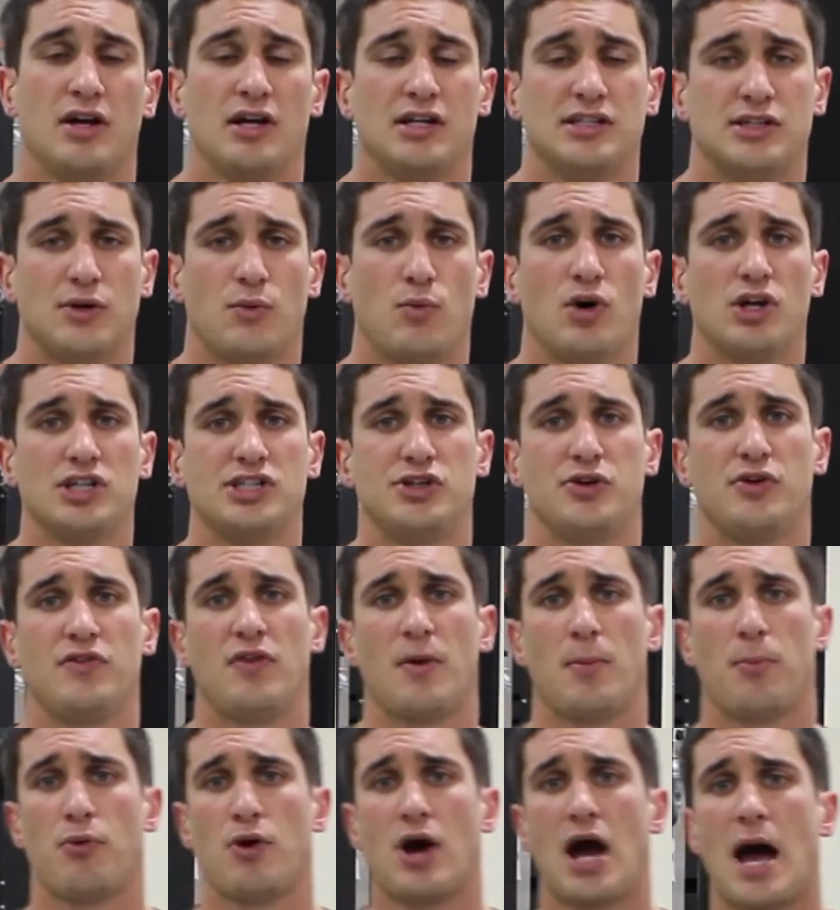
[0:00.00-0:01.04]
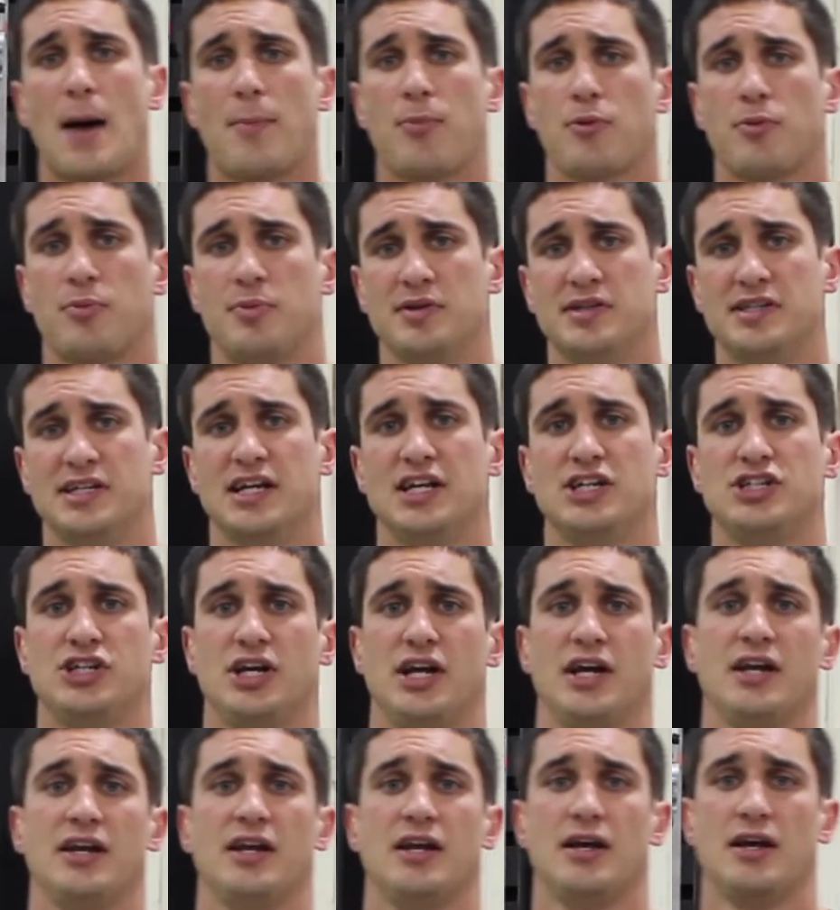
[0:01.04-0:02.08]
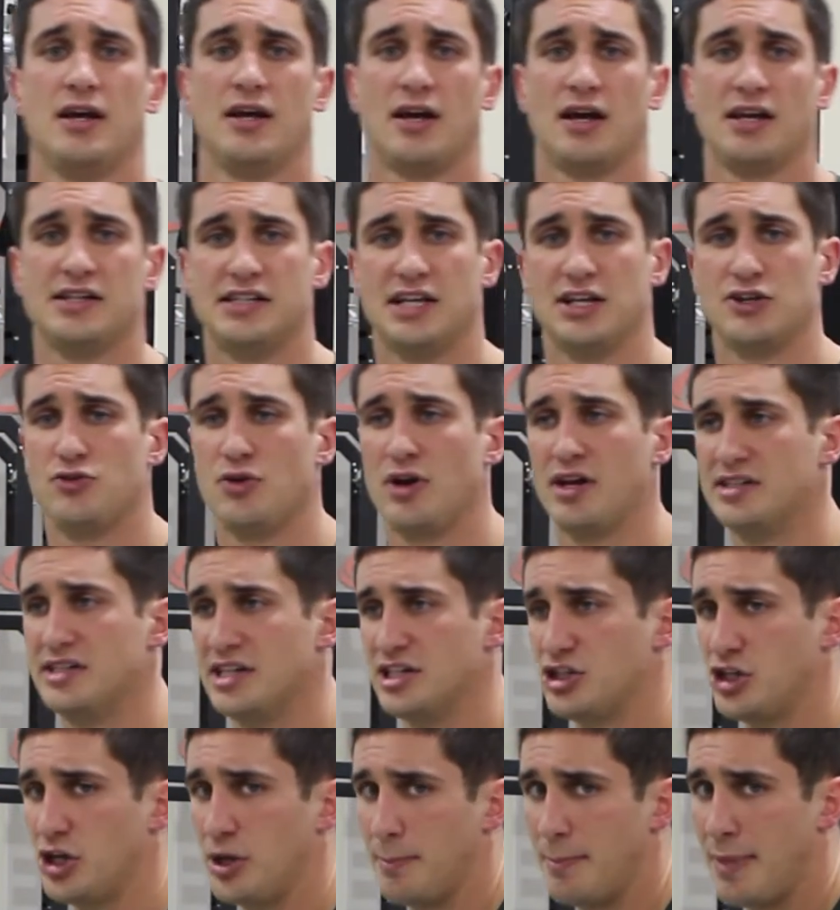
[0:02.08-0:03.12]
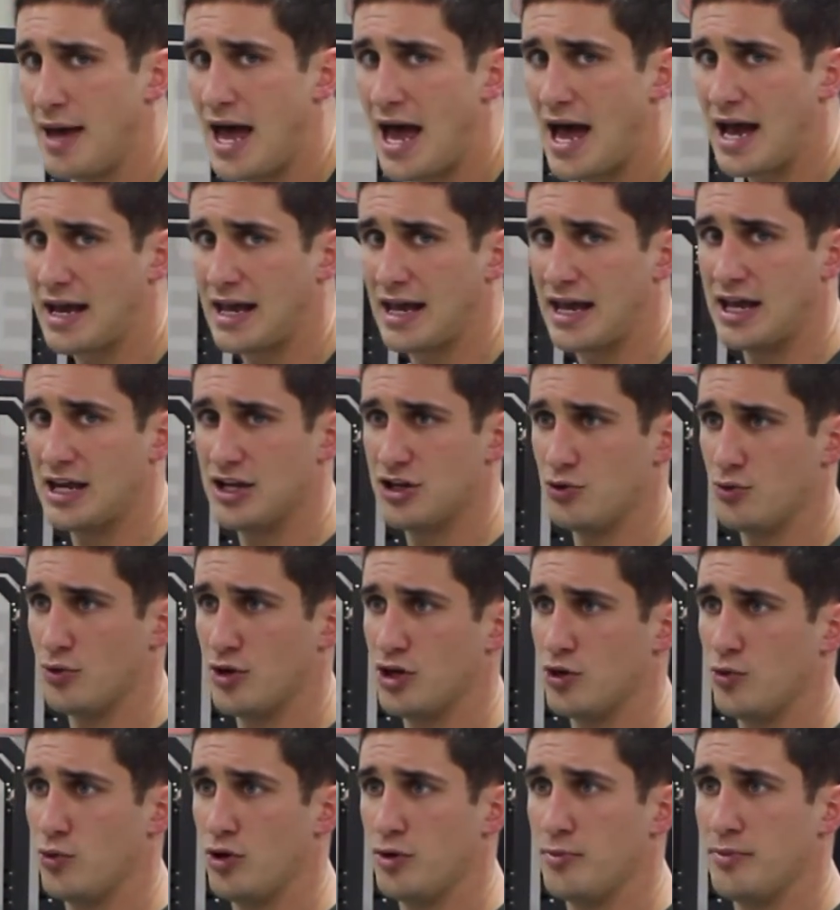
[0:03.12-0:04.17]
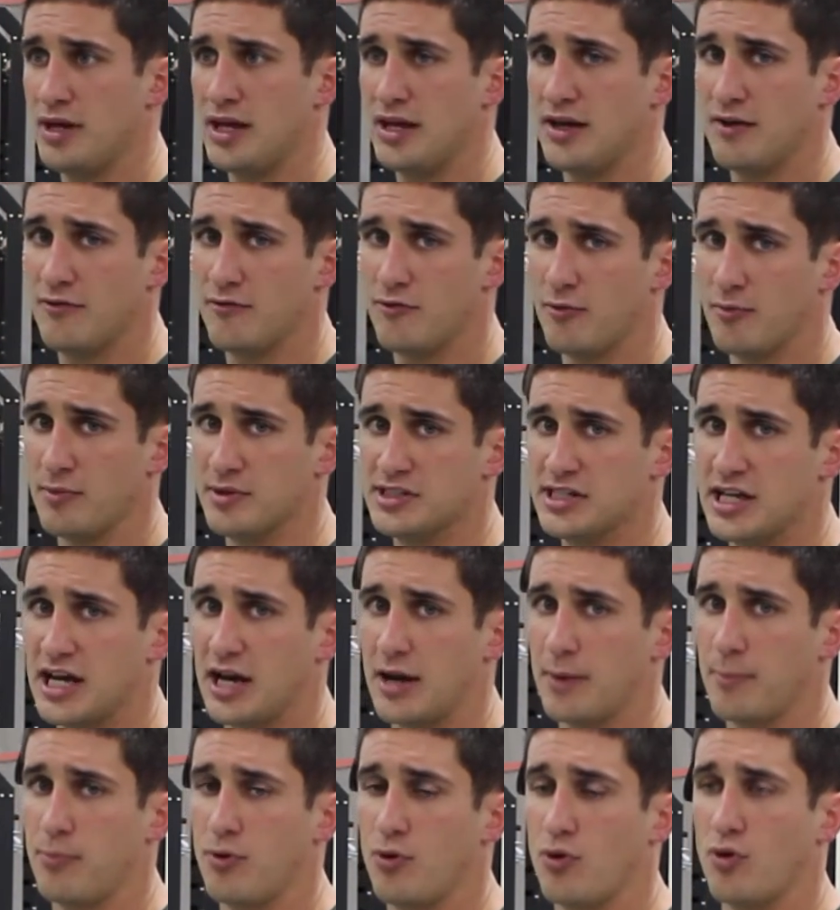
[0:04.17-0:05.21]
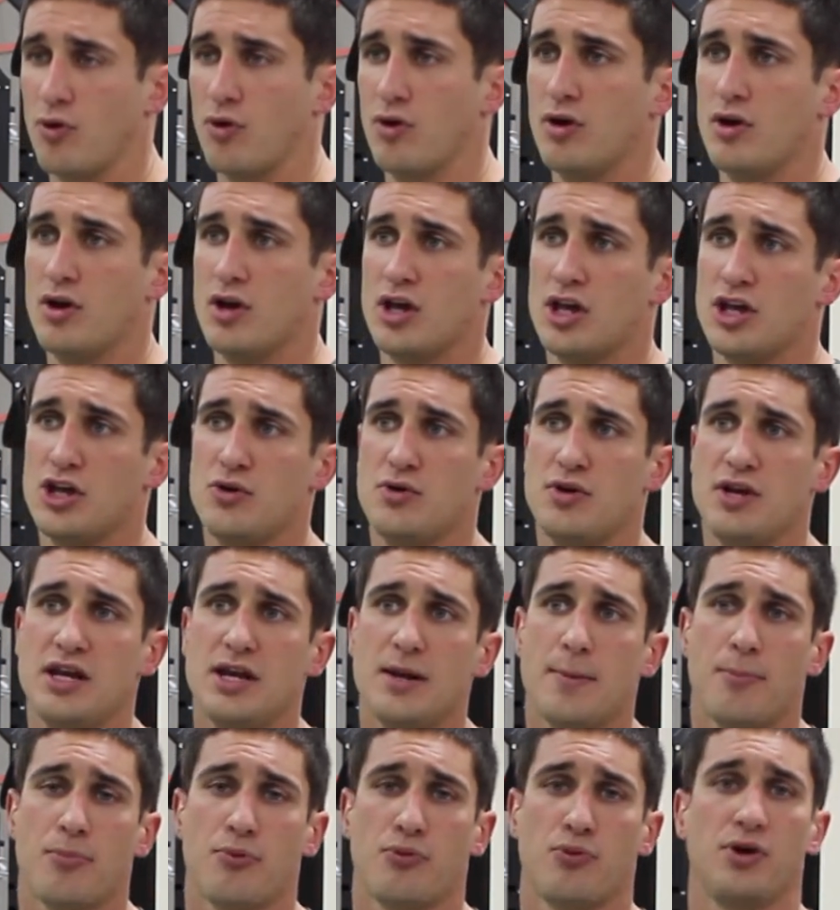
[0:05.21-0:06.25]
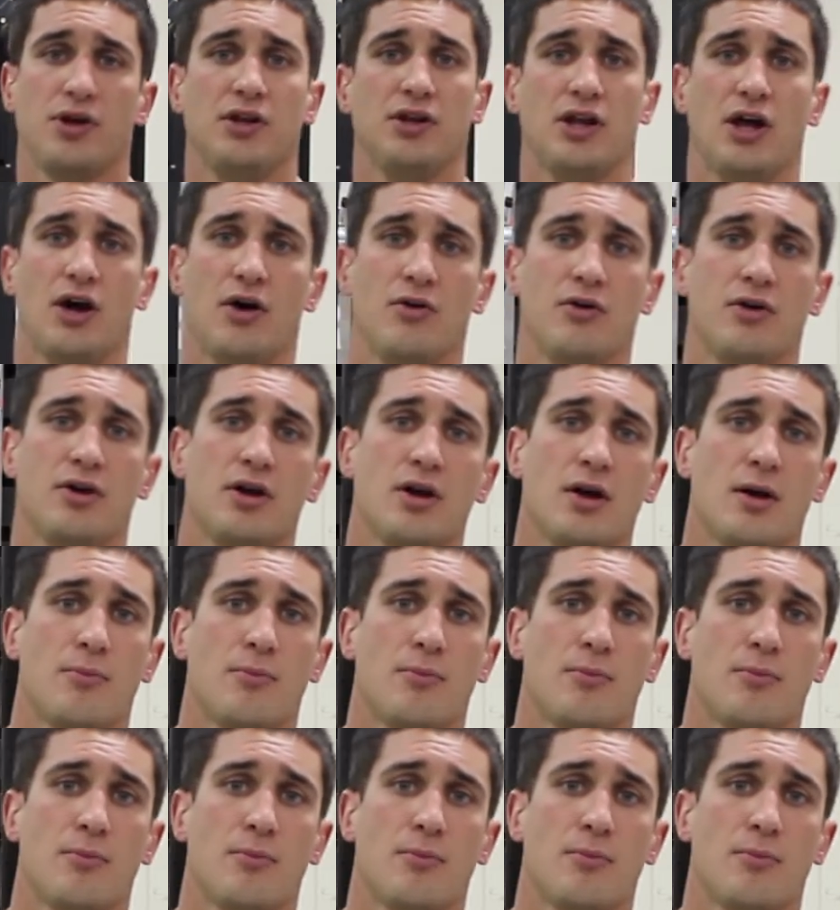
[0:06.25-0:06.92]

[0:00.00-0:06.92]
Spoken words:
So once you're in the proper position, so transitioning back into where you would be from a second pull, you need a preload.